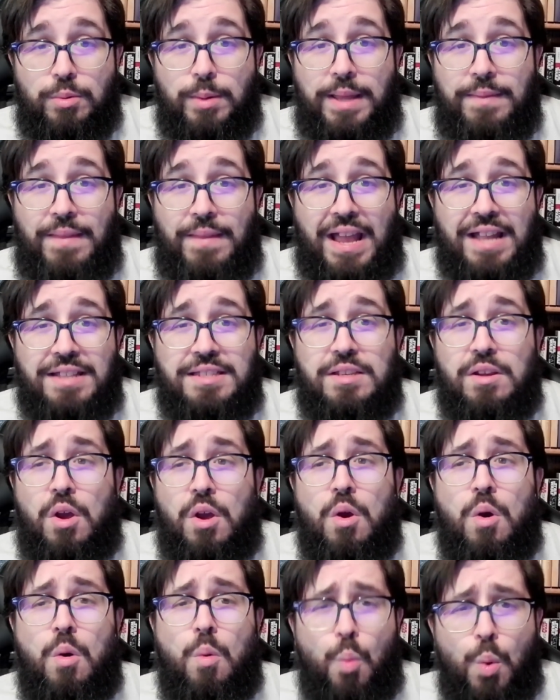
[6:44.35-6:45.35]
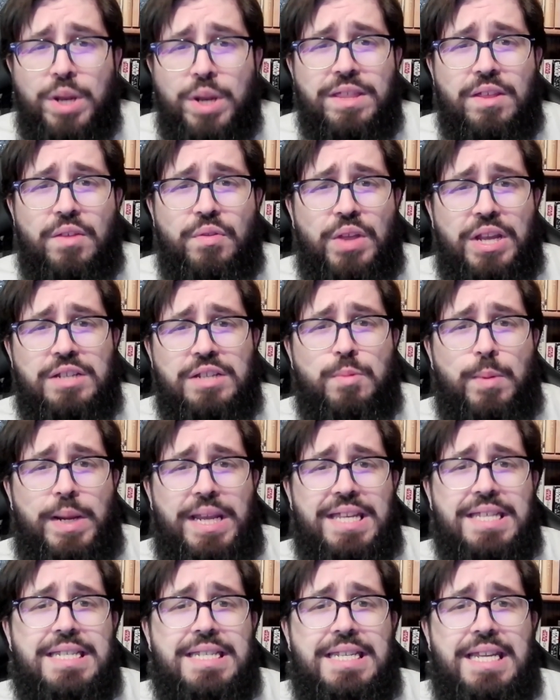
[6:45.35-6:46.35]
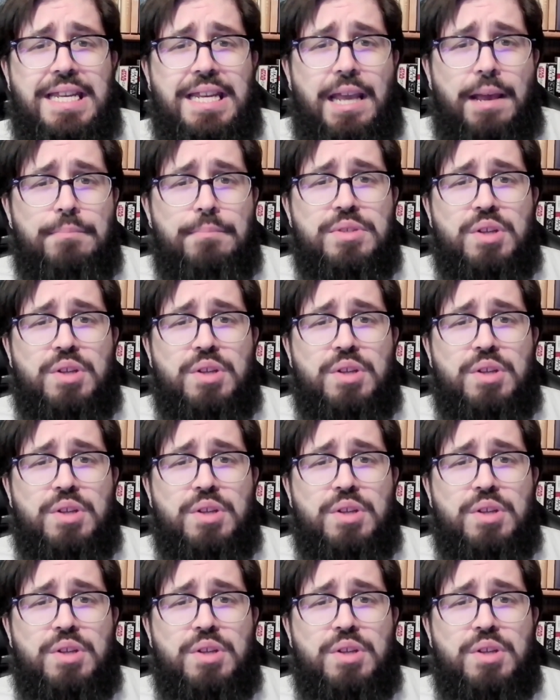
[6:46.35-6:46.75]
And that's one of the things we as DMs